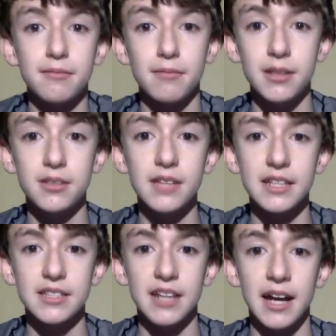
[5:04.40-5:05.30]
Until
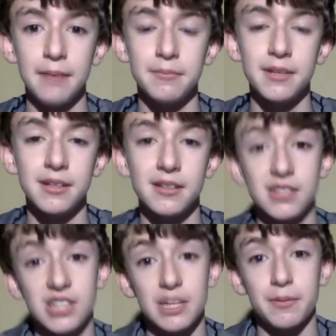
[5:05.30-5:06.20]
next time,
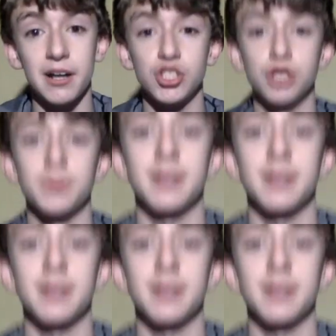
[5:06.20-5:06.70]
keep on cubing.